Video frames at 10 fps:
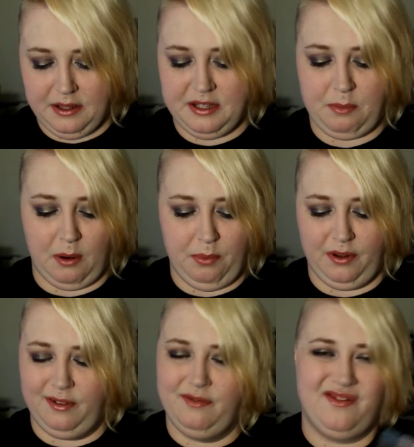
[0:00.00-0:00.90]
This
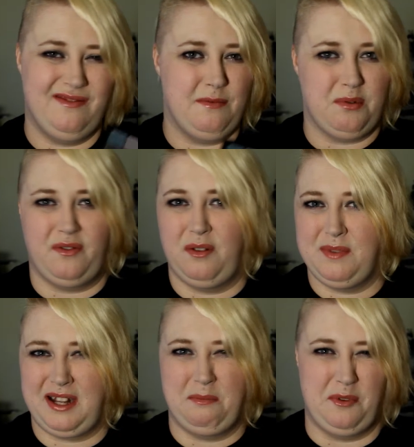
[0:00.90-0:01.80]
purple
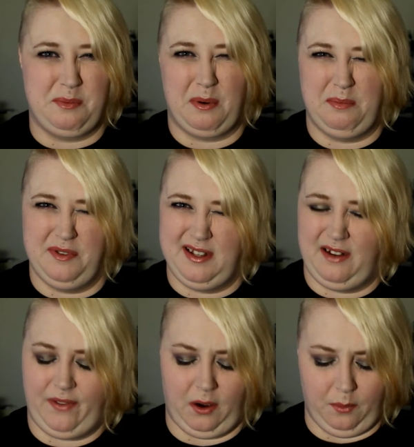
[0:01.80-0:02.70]
performs like most purples,
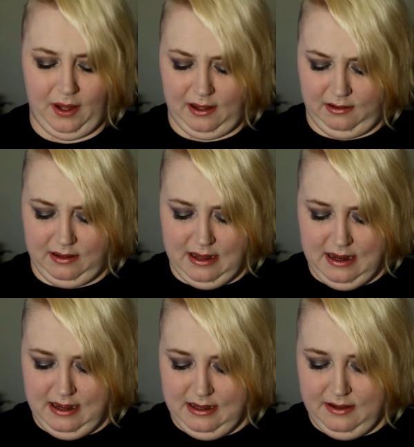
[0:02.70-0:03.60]
not very well.
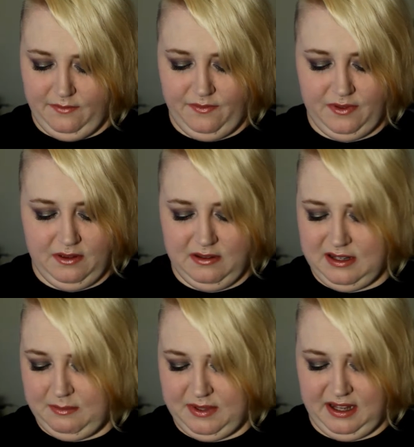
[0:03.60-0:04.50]

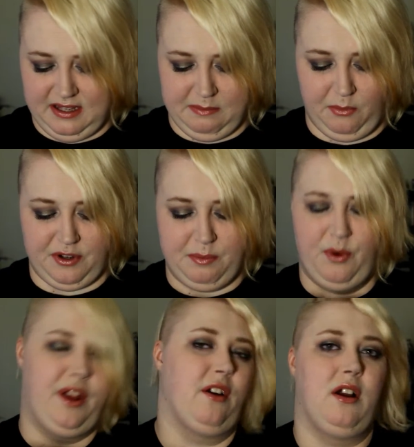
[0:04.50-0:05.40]
Some of these more
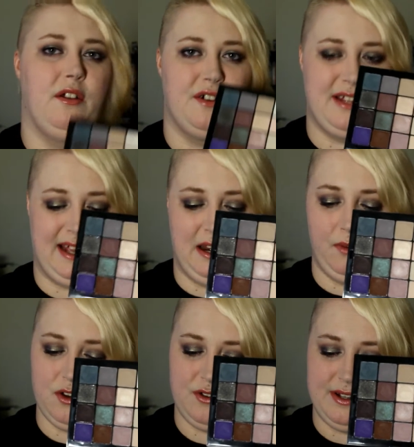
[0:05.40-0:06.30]
smokier colors, they kind
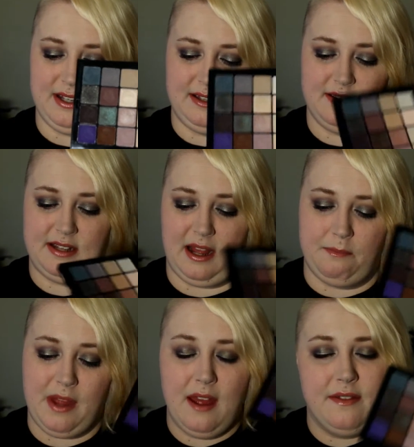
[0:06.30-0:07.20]
of all translate the
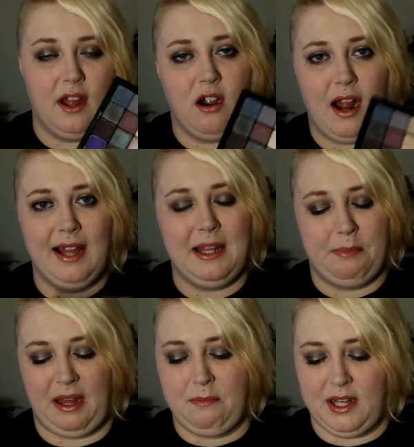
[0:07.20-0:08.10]
same. They are highly
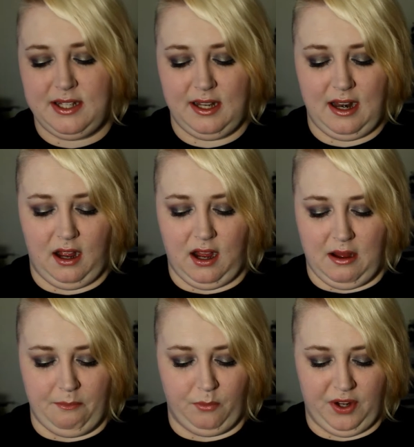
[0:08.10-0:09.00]
pigmented
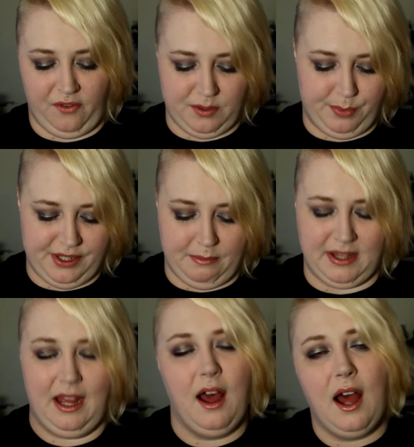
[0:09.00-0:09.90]
when you first put them
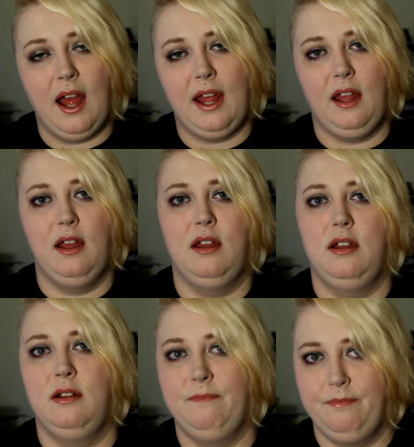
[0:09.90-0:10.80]
on the eye,
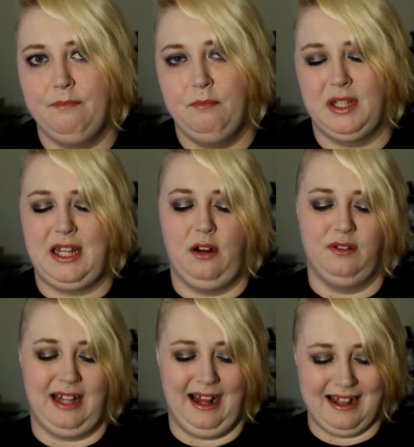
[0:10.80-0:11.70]
but they
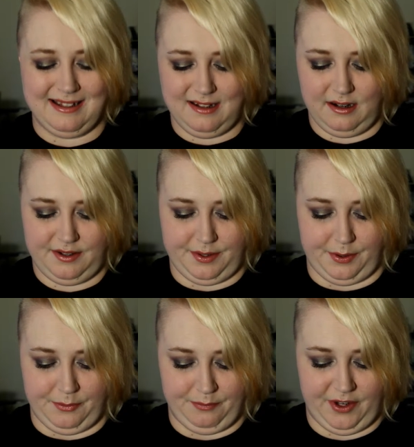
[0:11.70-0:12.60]
don't last.
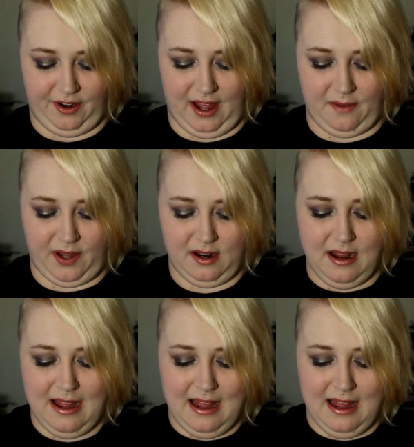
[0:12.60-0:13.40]
So there you have it.